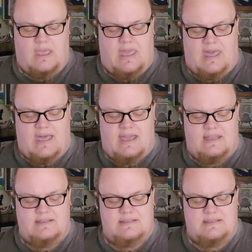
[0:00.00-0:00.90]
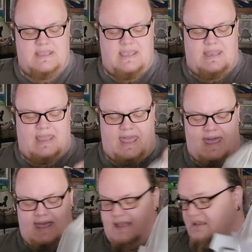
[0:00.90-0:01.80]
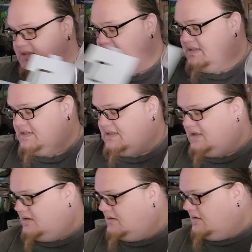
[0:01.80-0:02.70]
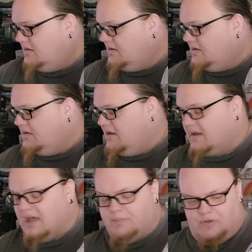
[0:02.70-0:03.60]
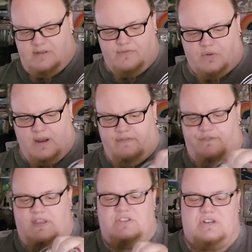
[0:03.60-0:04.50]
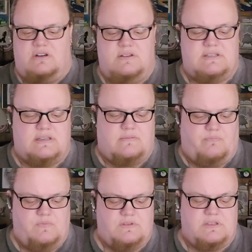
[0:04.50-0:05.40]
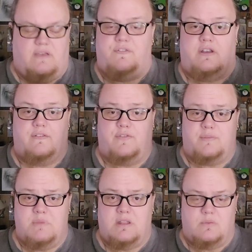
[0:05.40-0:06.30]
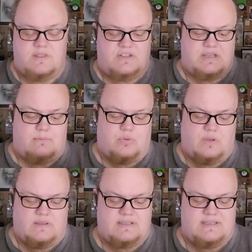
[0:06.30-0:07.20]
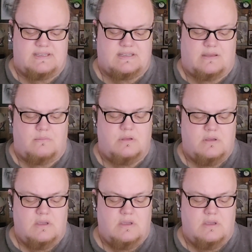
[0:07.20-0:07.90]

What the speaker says: And it has a couple of great features. So if you're familiar with the Jetboil system,